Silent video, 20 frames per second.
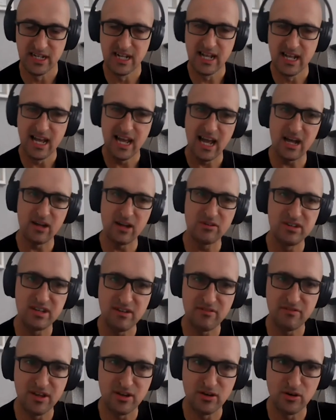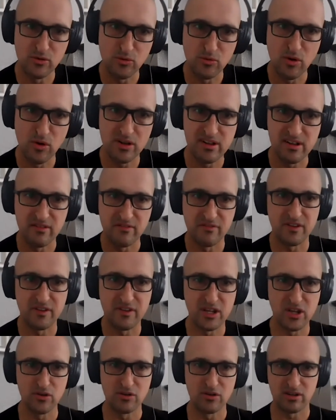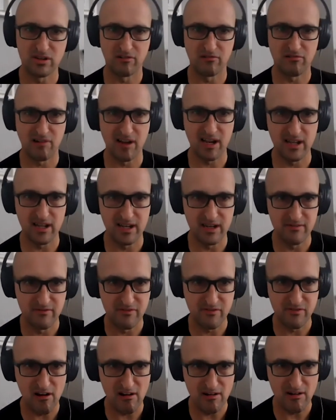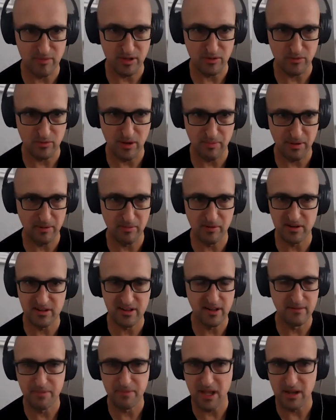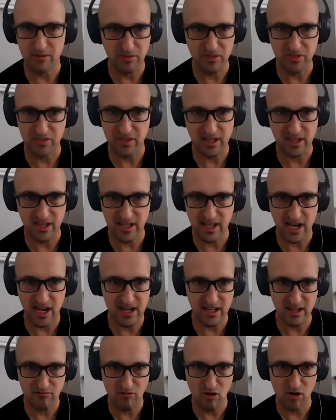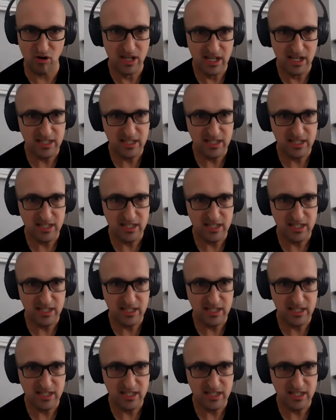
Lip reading: How difficult was it for you to create an environment where people would say, Ben, we think you're getting it wrong?